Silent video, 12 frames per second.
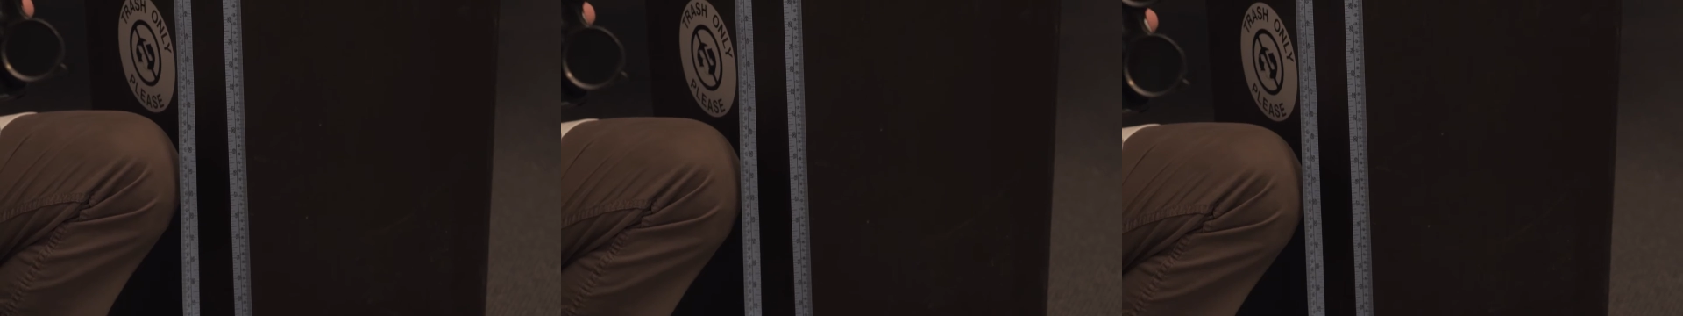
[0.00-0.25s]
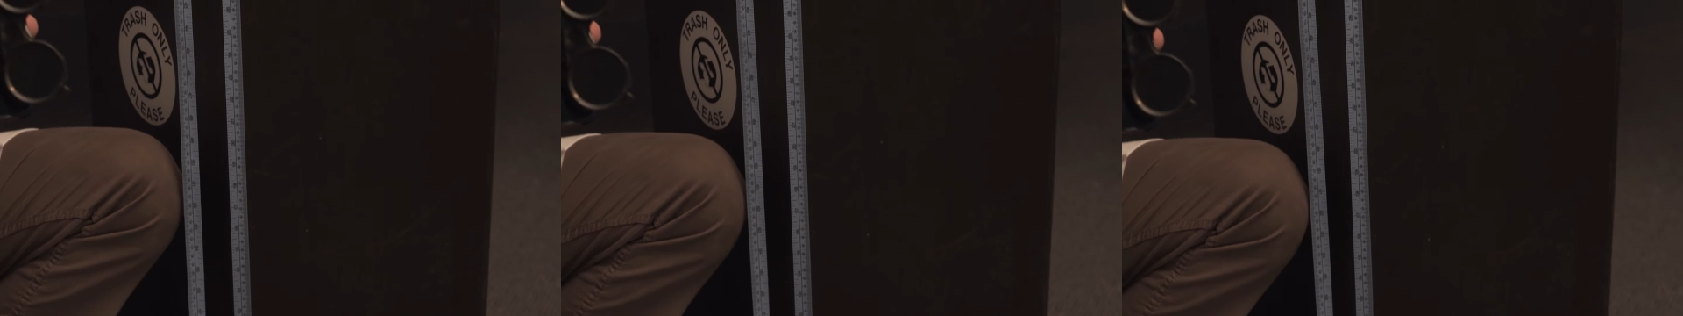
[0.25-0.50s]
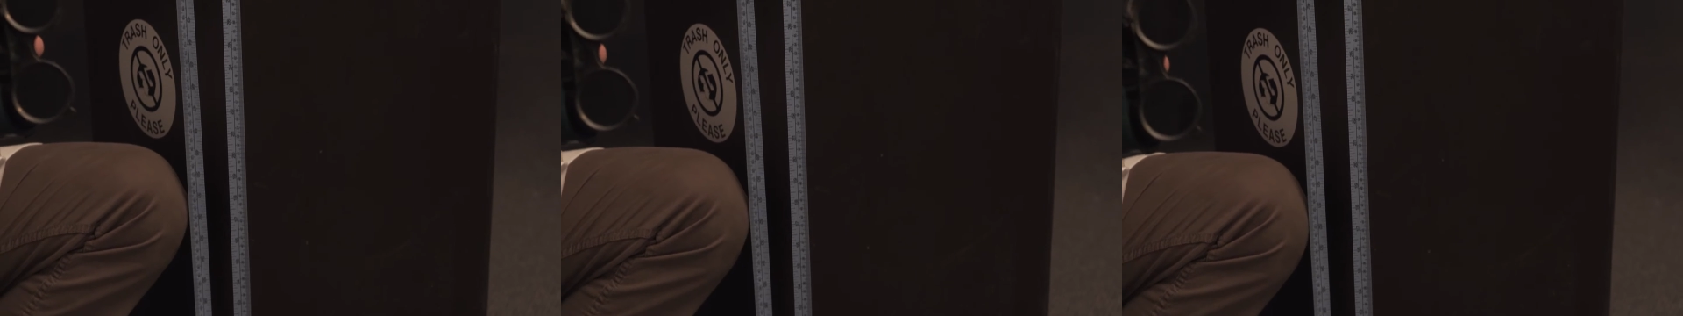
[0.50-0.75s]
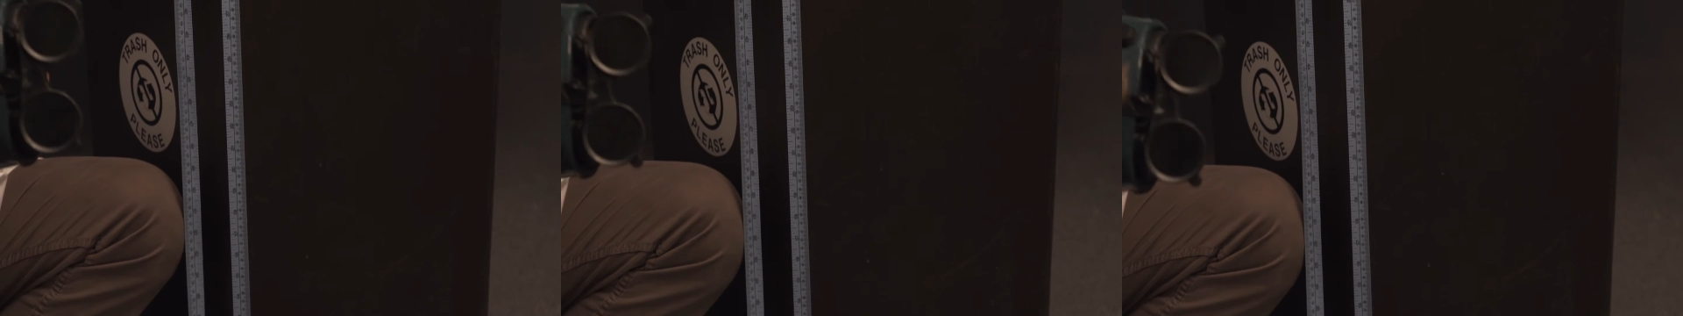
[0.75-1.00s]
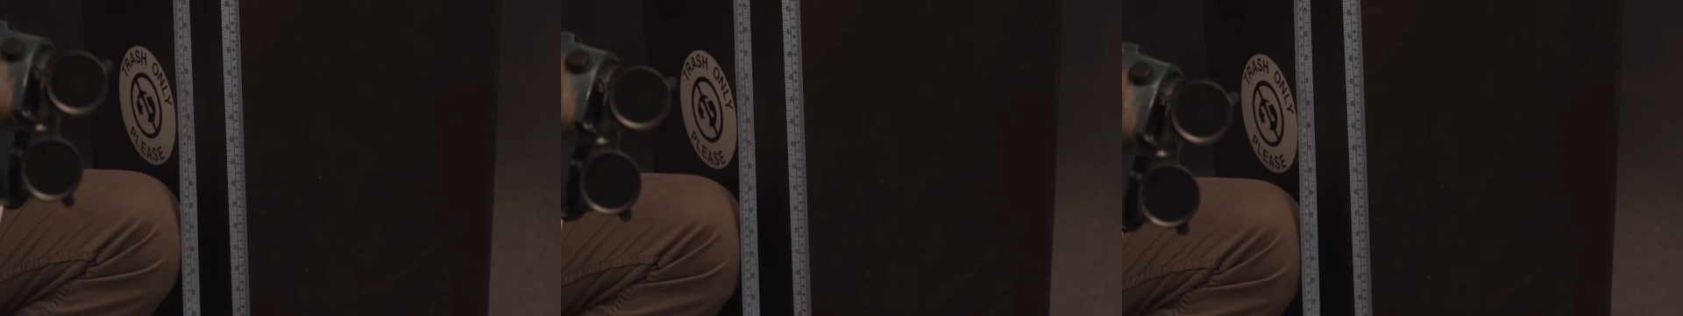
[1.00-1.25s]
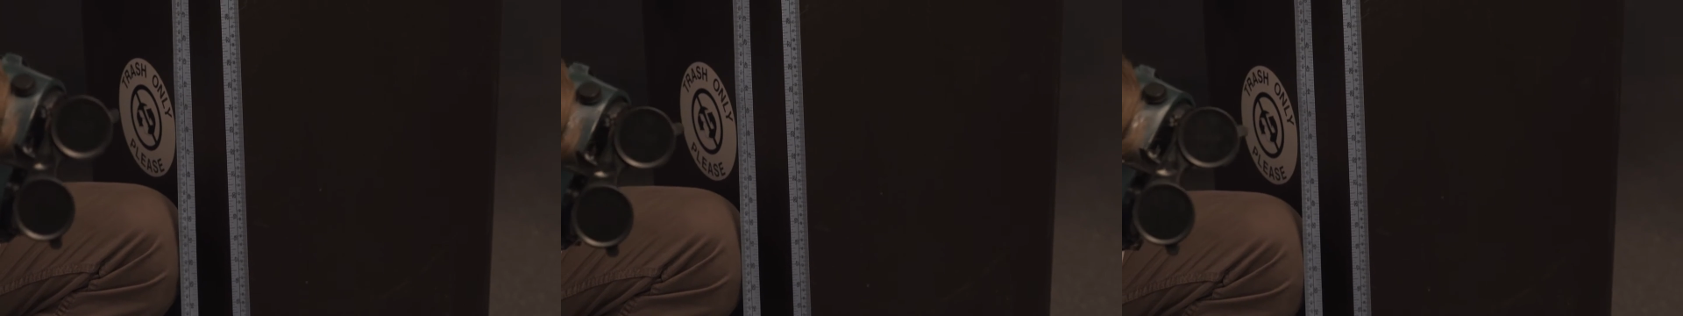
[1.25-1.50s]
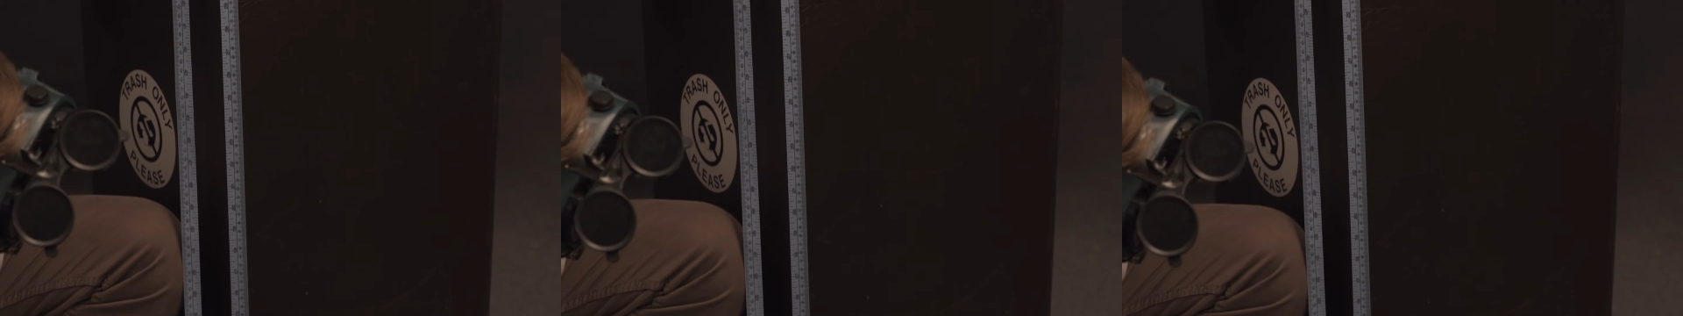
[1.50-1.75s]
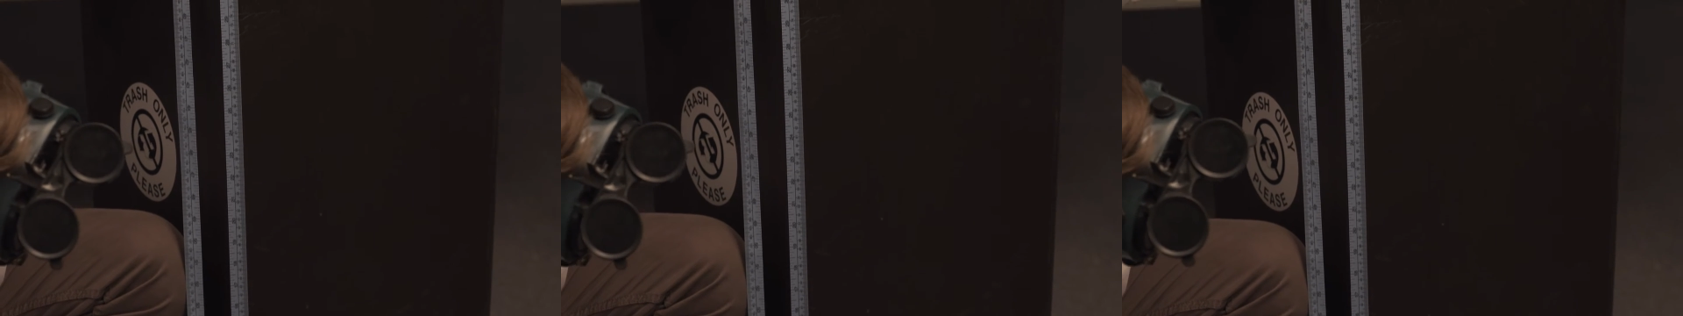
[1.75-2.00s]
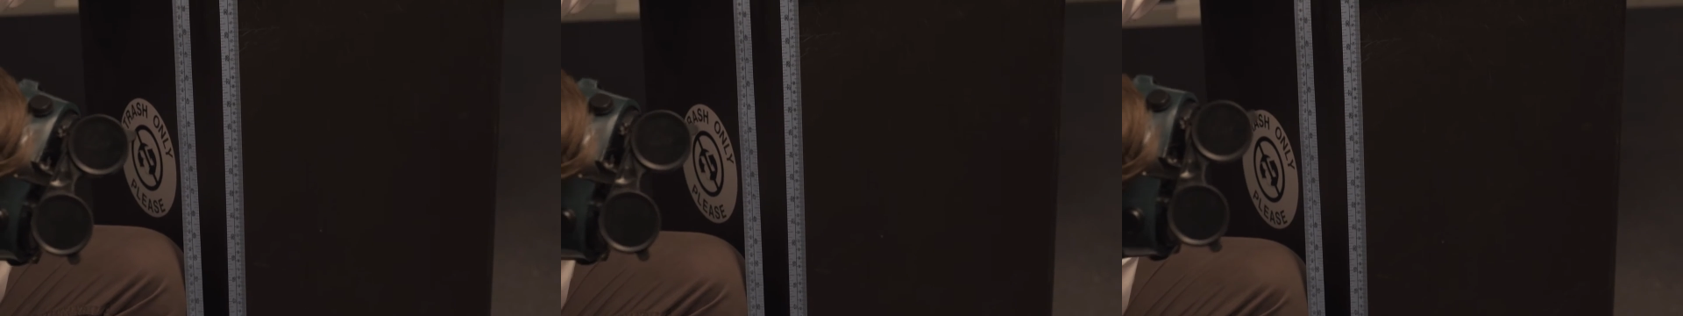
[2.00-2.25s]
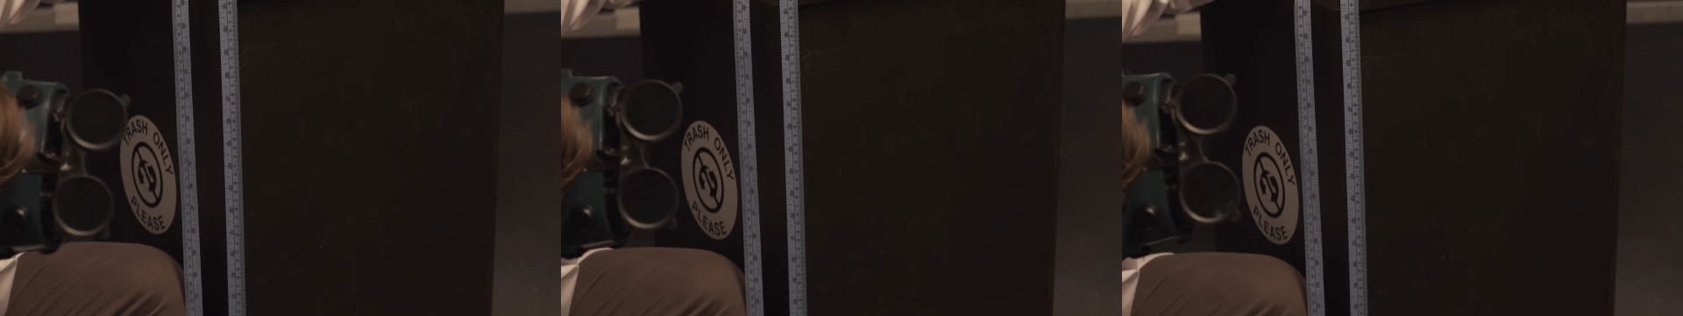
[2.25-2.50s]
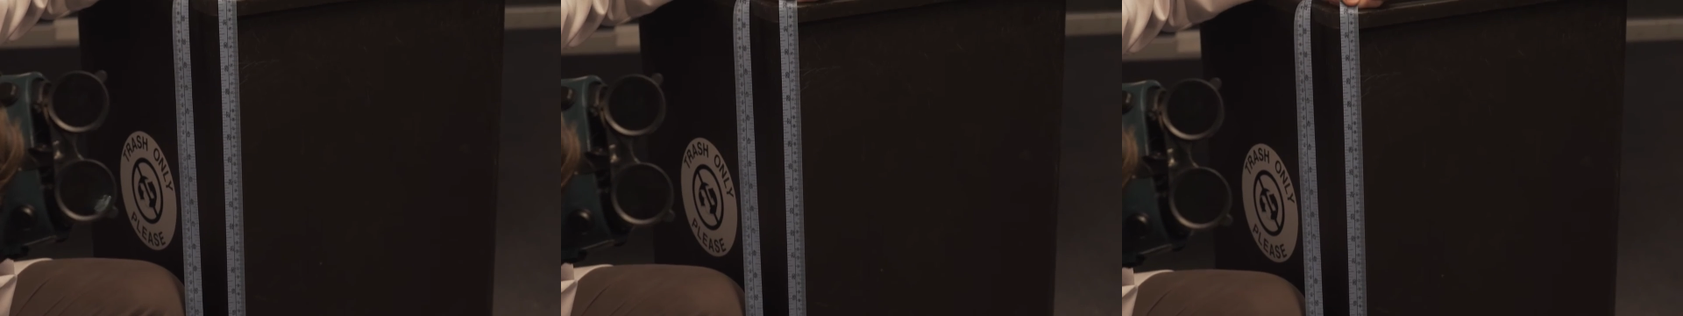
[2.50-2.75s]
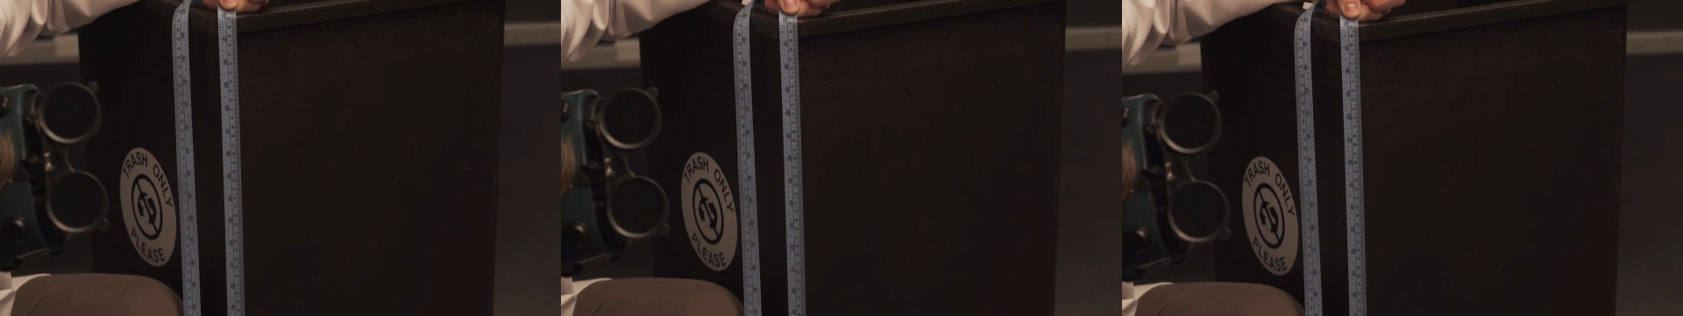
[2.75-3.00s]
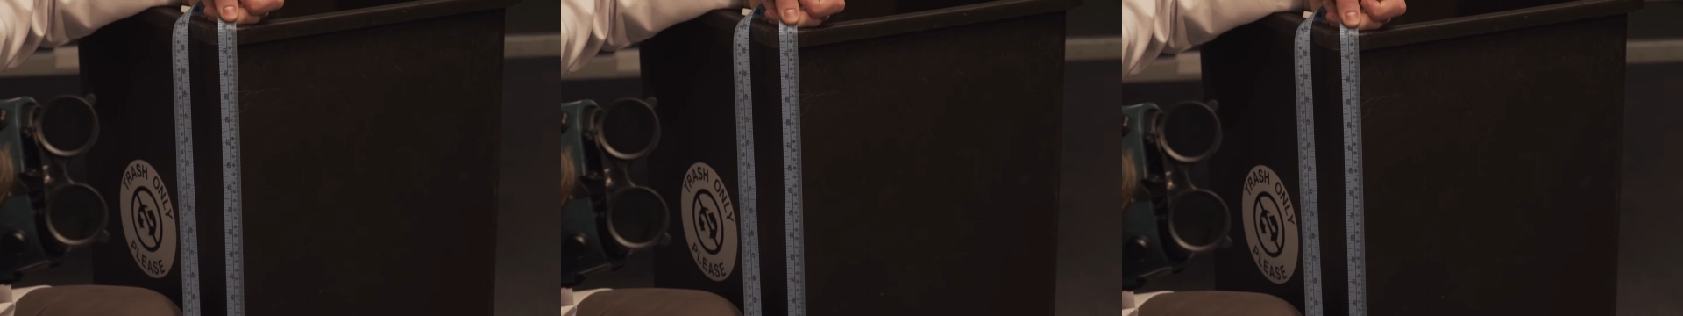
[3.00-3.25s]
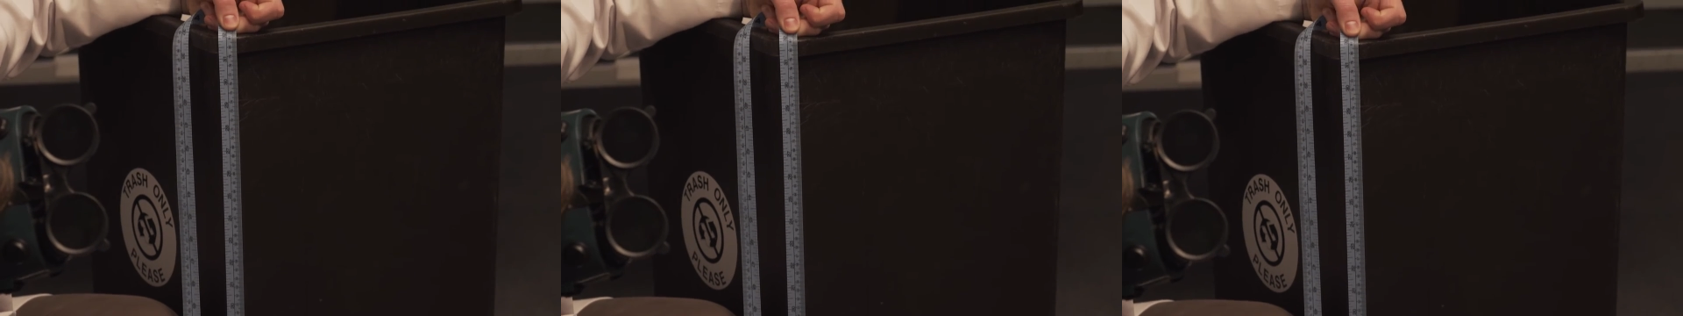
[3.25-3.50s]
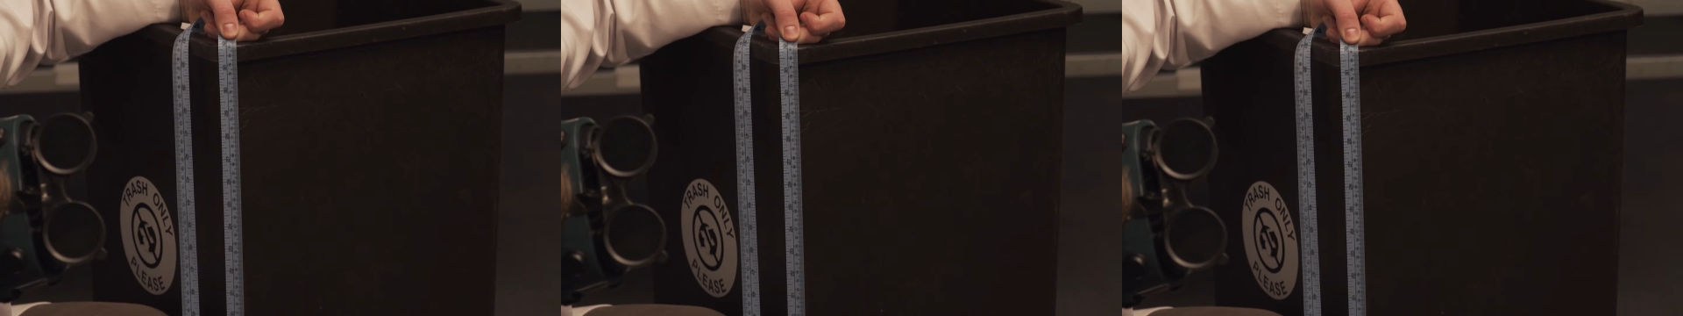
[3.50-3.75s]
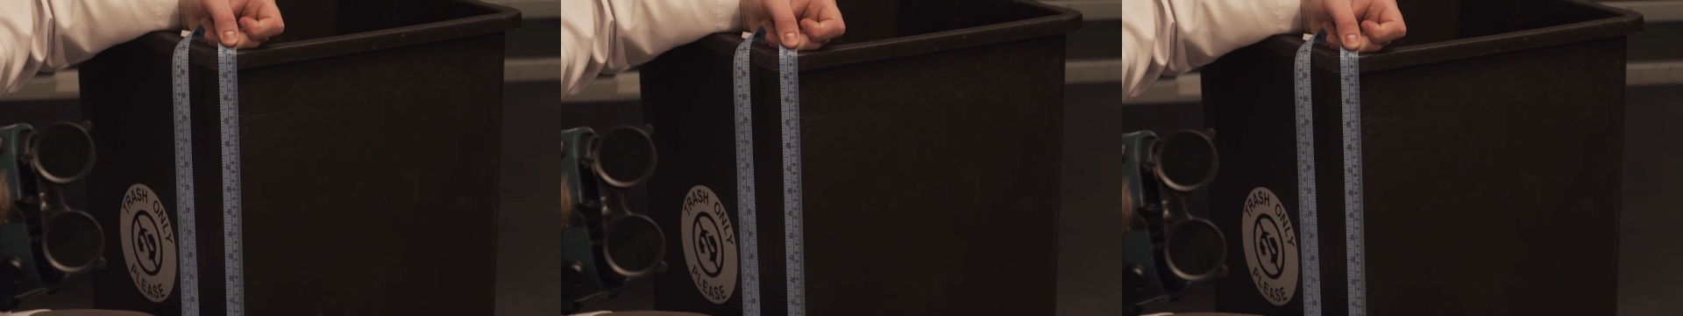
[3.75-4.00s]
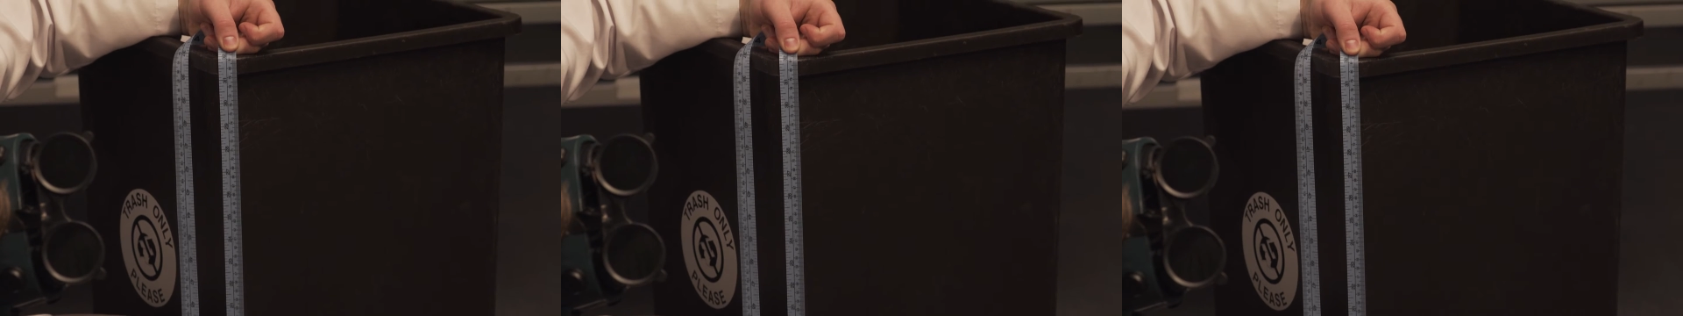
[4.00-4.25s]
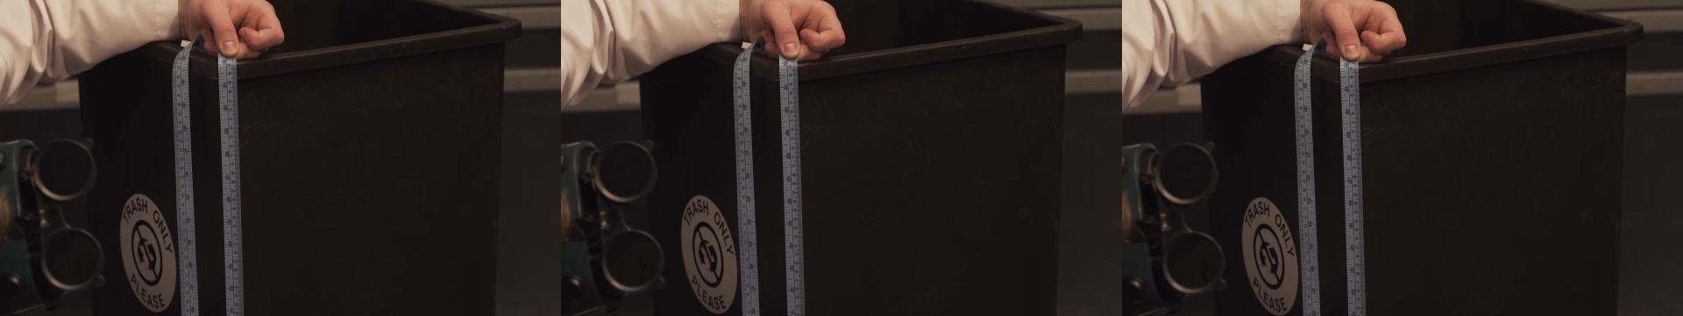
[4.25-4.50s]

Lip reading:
[unreadable: no face in view]